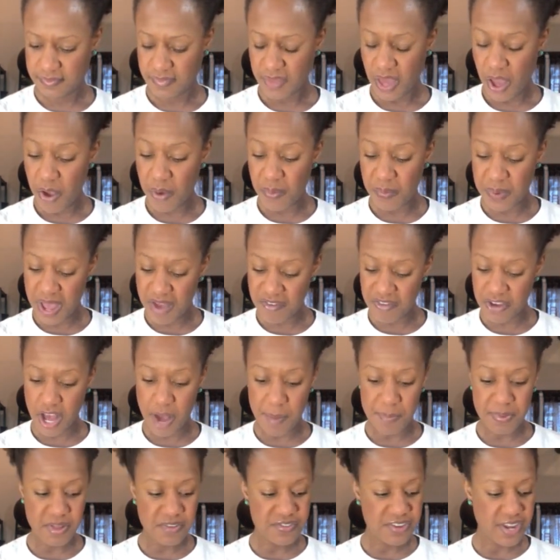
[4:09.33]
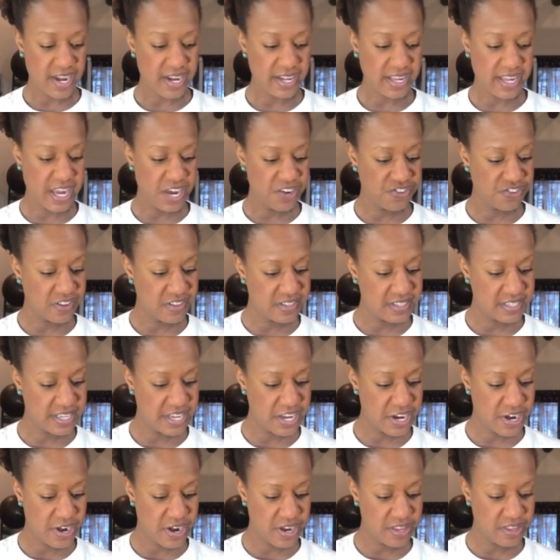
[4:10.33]
Oh, we have a couple of dedications
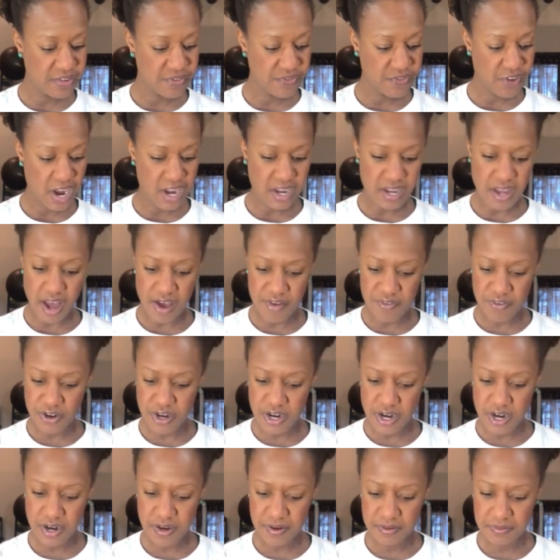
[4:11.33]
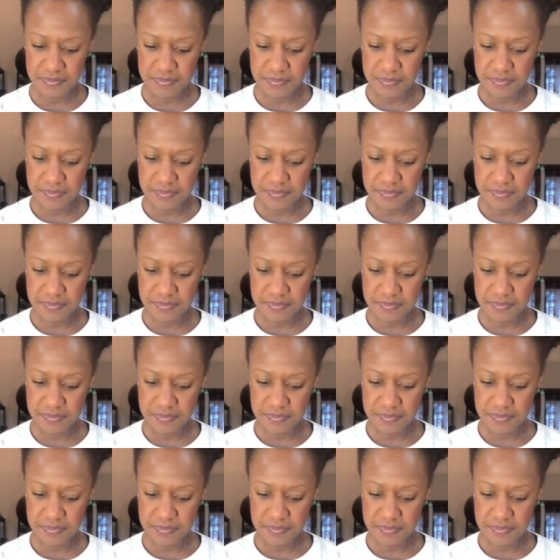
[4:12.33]
here in the front cover.